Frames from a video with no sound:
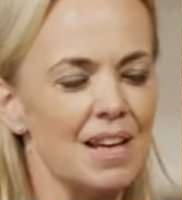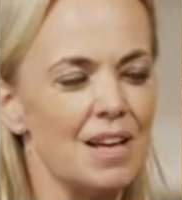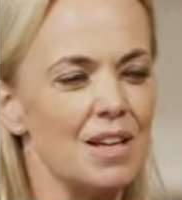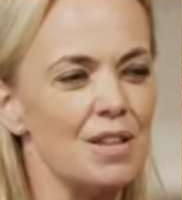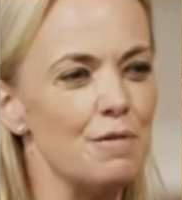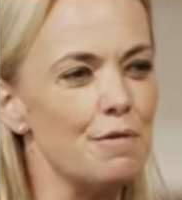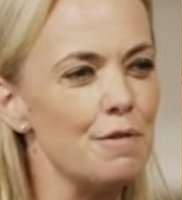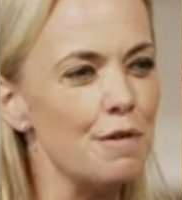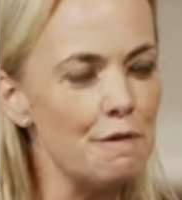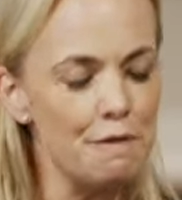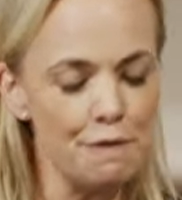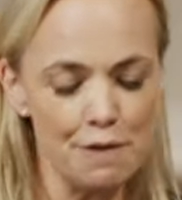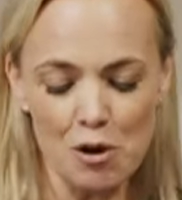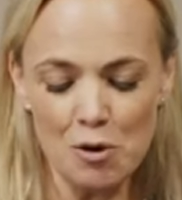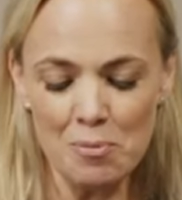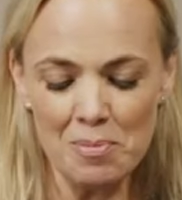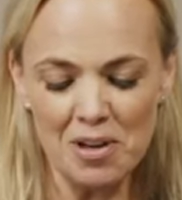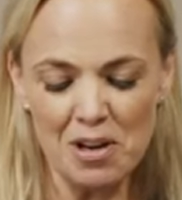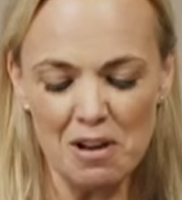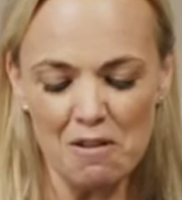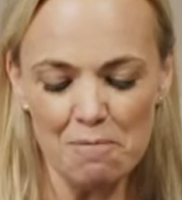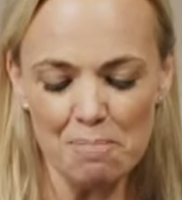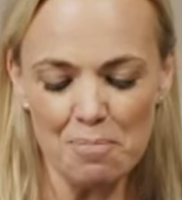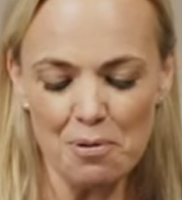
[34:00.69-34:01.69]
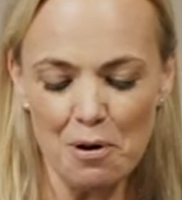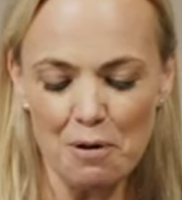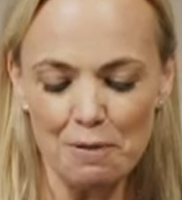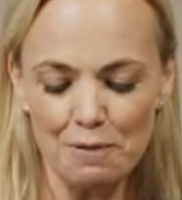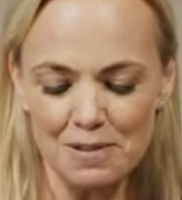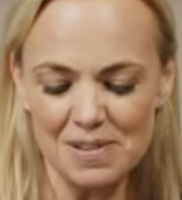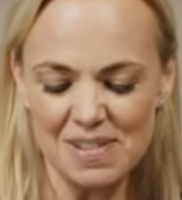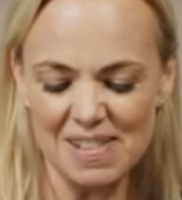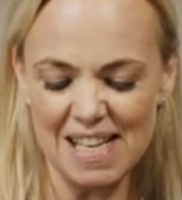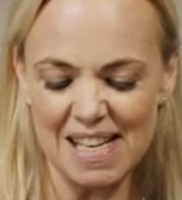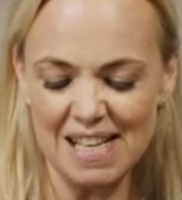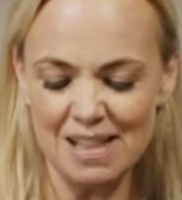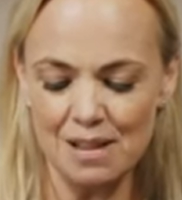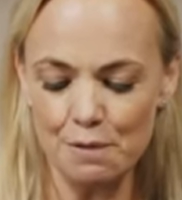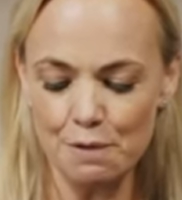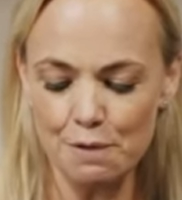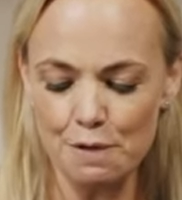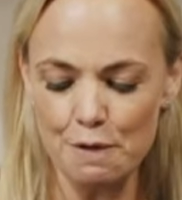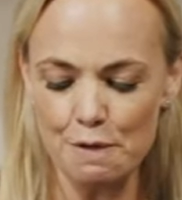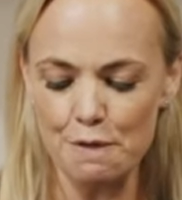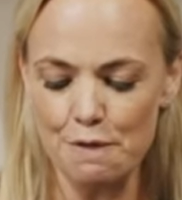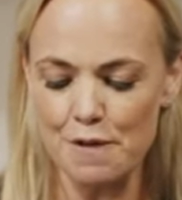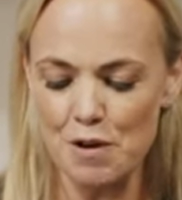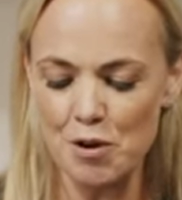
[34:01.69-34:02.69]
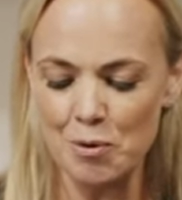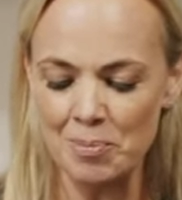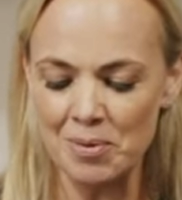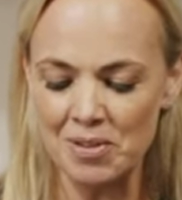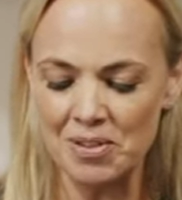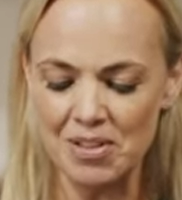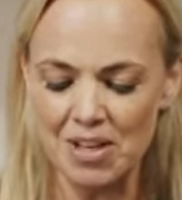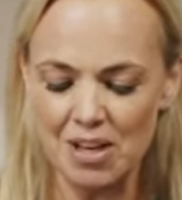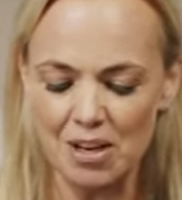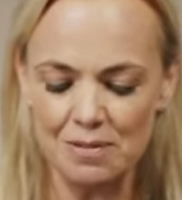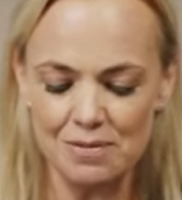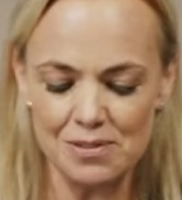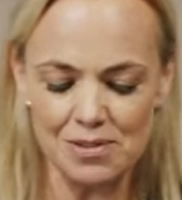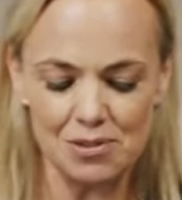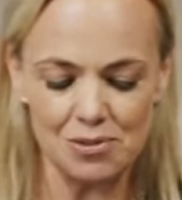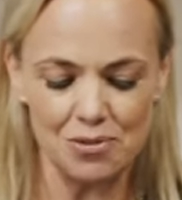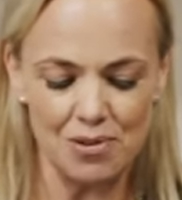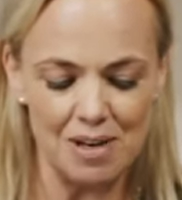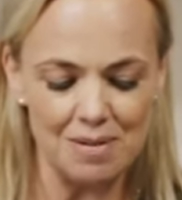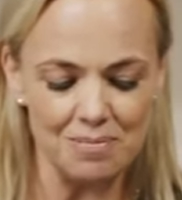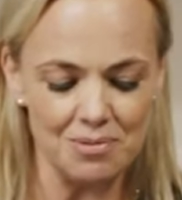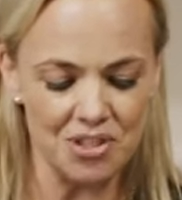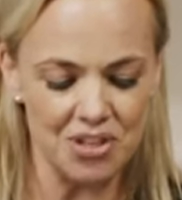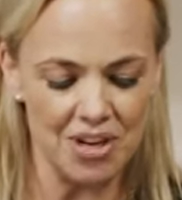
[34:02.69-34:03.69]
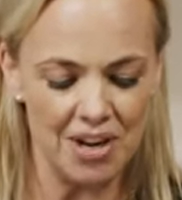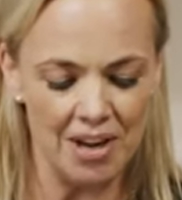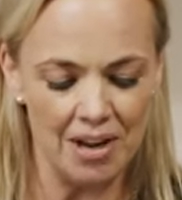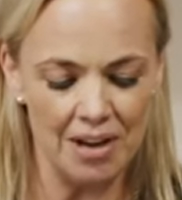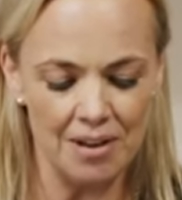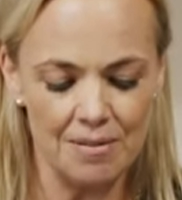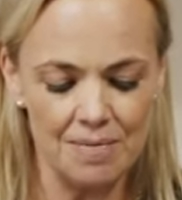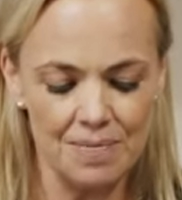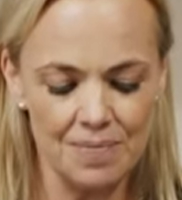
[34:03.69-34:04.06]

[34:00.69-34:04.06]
The fulfillment of prophecy and the fulfillment of scripture.